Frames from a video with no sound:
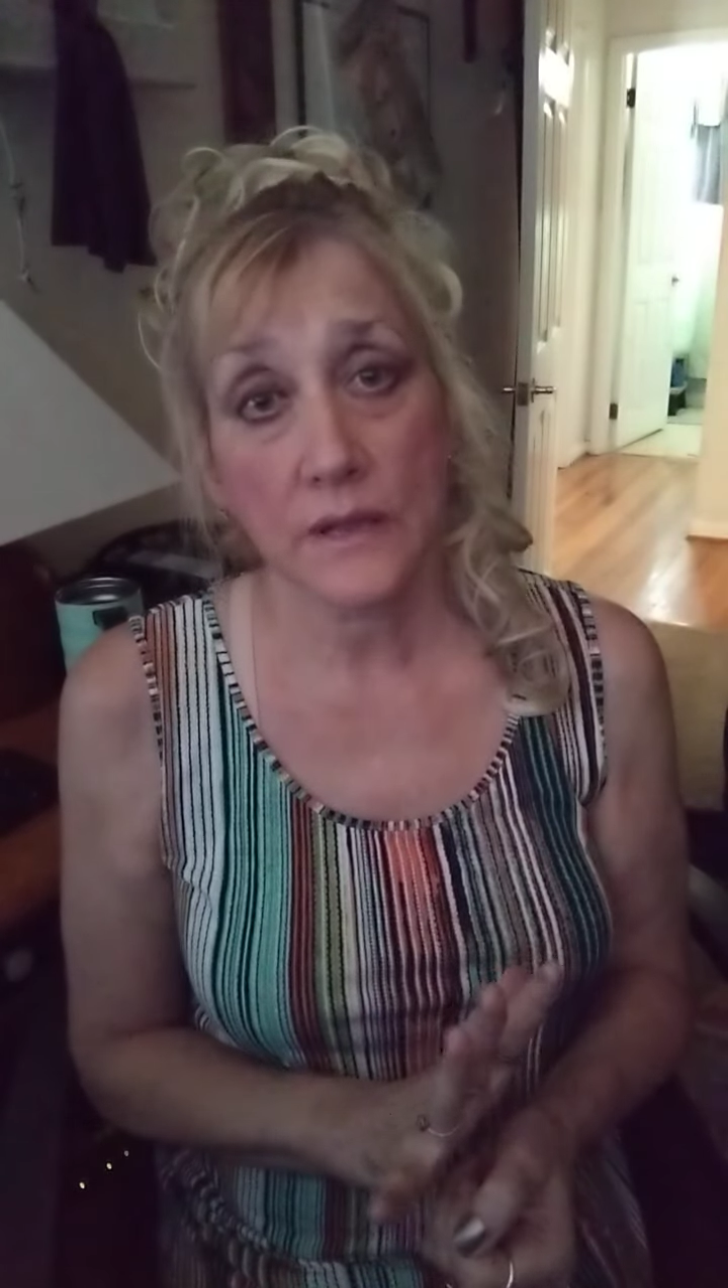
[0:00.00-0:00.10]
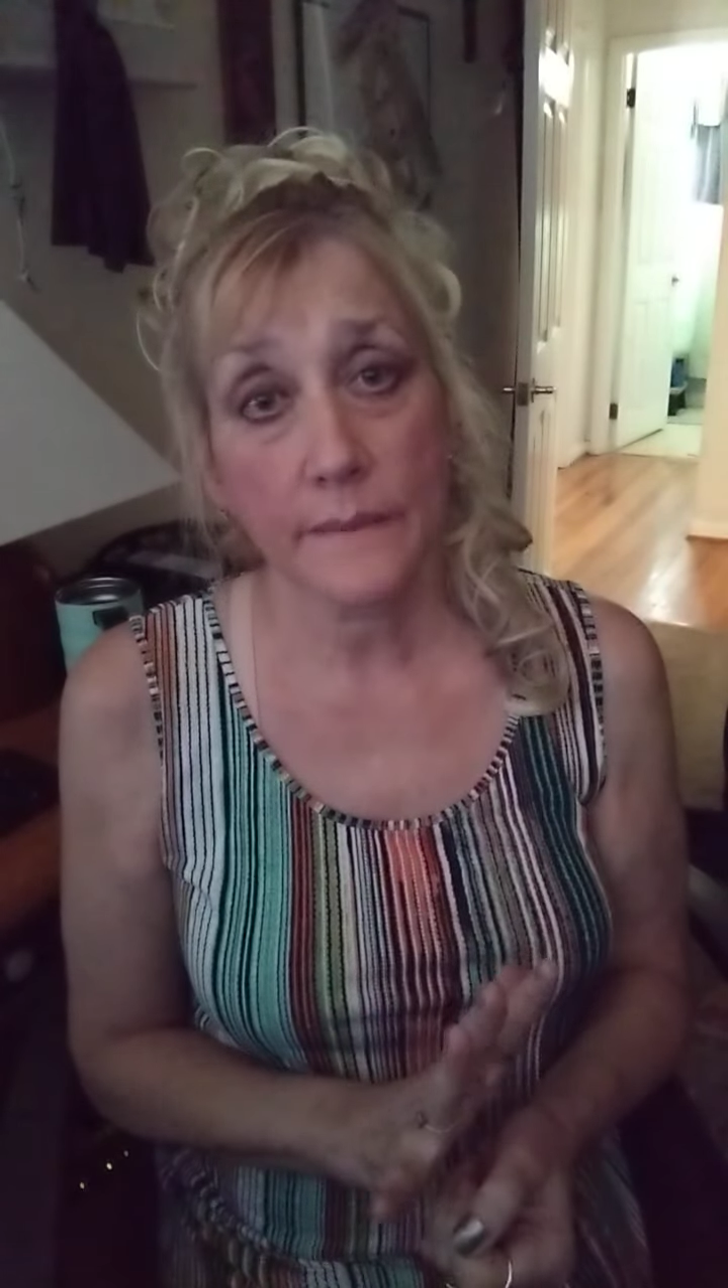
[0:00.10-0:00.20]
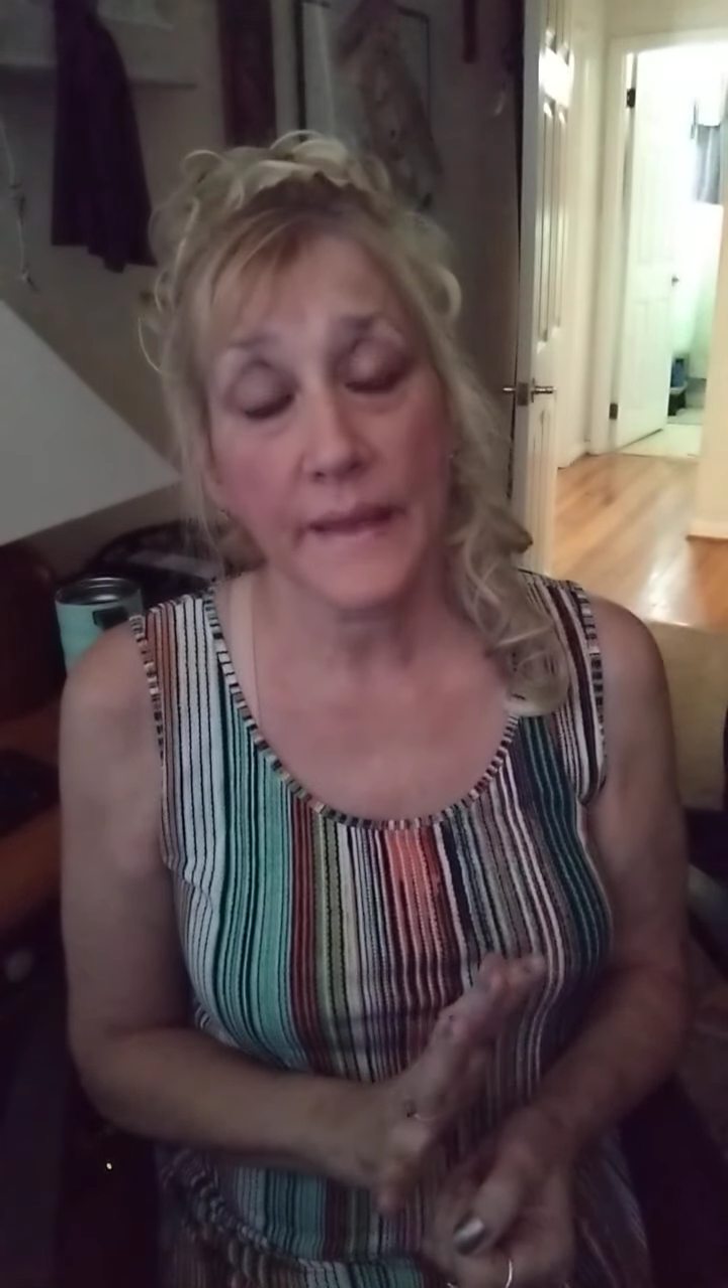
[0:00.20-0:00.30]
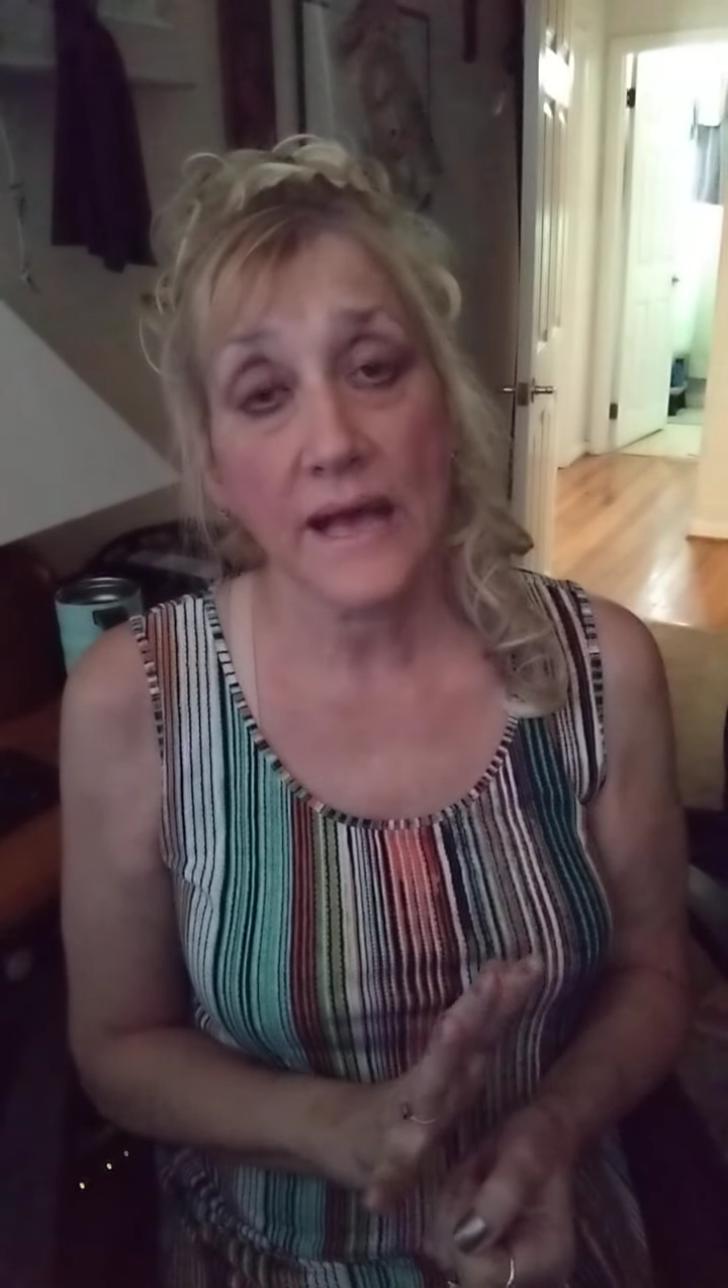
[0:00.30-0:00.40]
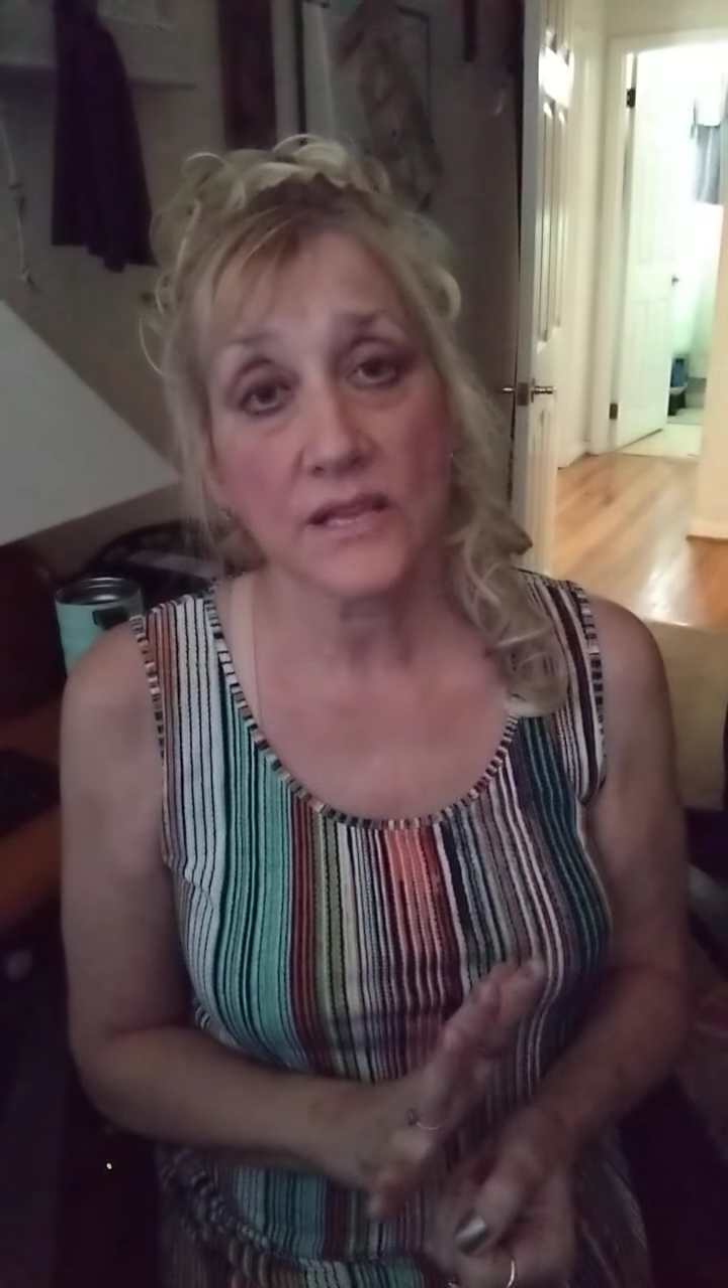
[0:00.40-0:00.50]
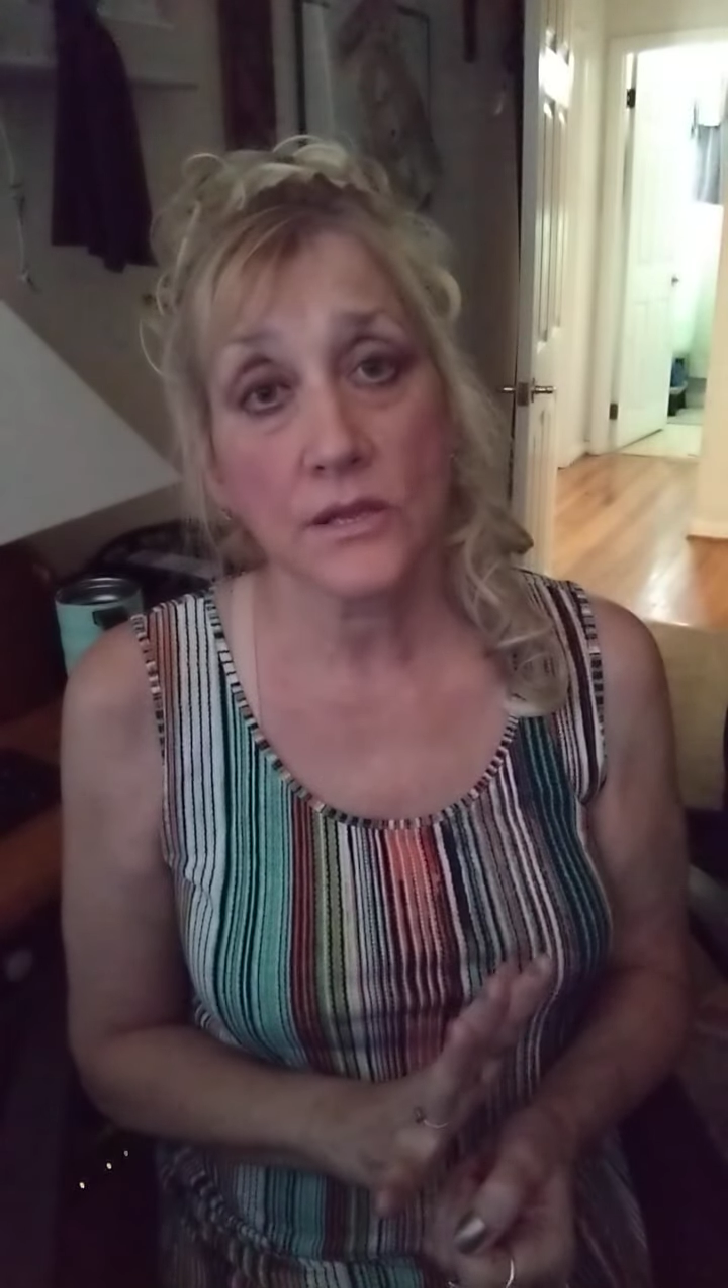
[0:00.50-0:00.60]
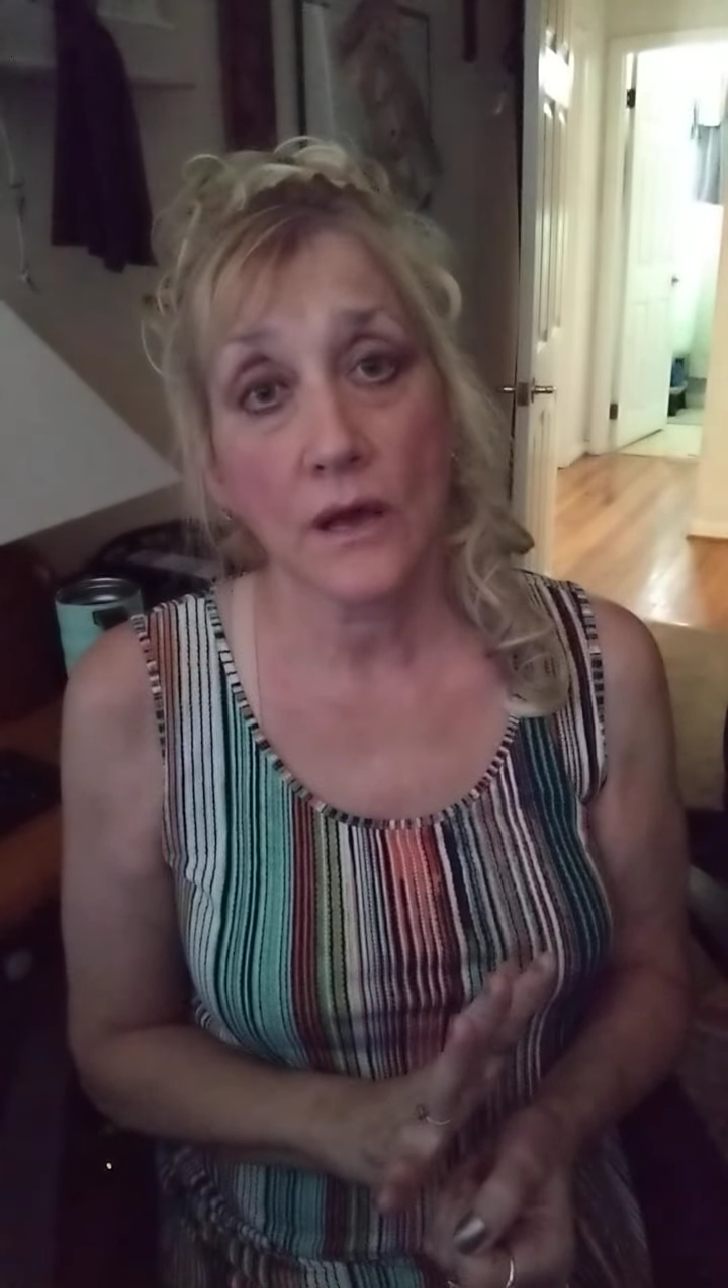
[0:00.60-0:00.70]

I can pass